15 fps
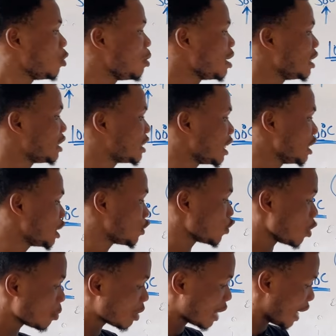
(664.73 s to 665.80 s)
When it changes
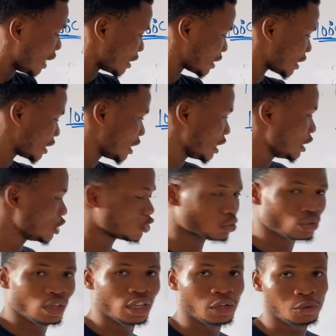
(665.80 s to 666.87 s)
from gas
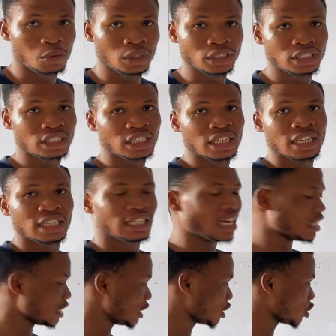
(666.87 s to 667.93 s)
to liquid,
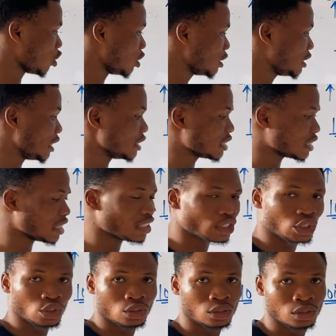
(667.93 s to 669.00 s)
that is
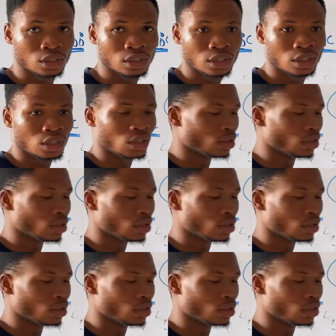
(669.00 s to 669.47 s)
condensation.